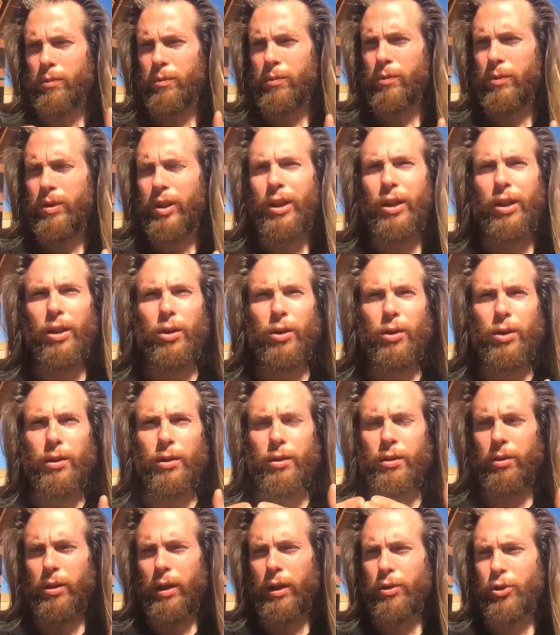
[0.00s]
till
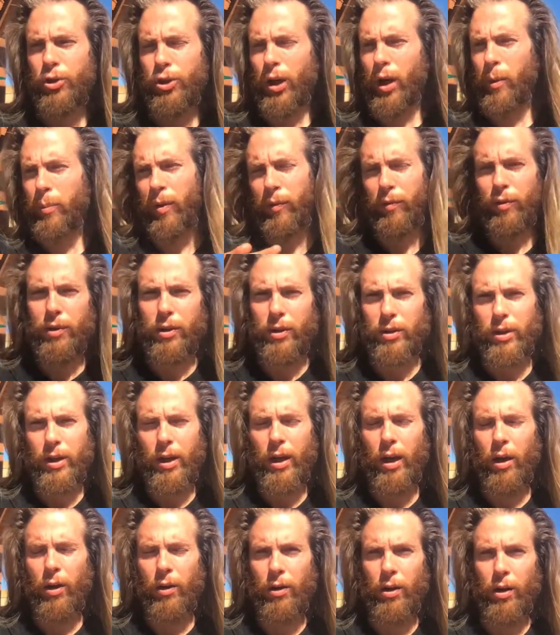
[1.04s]
and chop everything
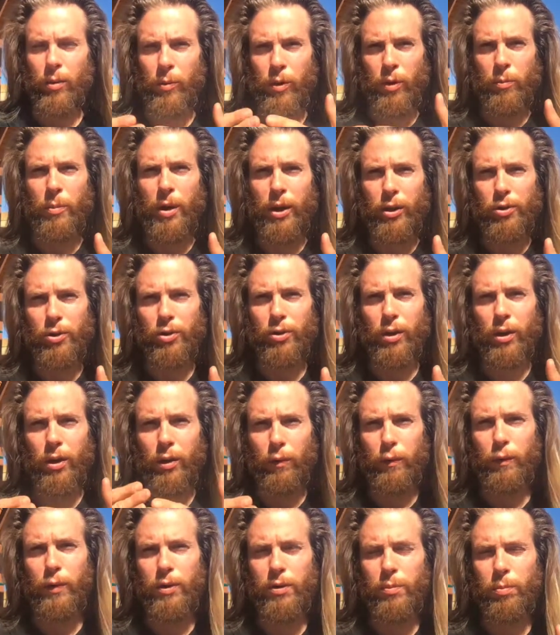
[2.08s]
down, and I'm going to make sure that it
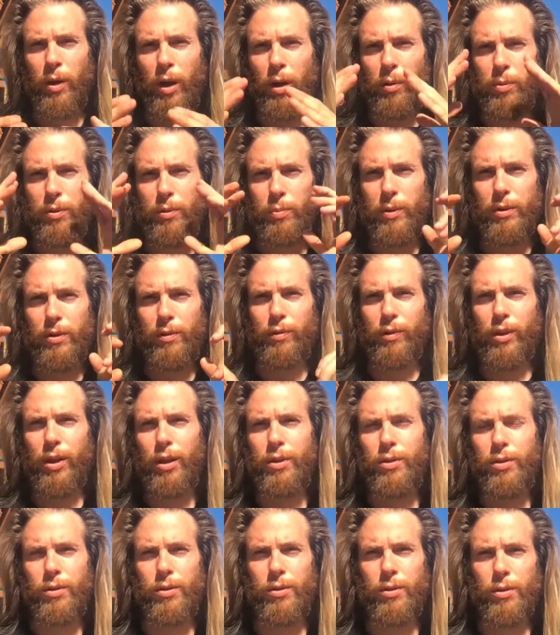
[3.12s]
fits my
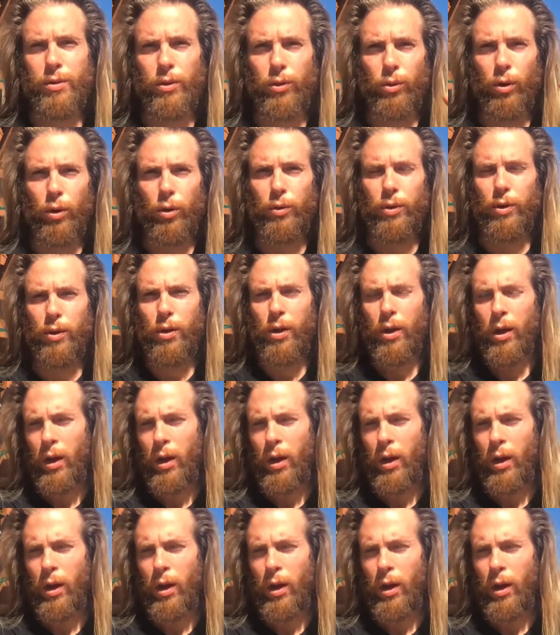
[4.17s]
specifications to grow the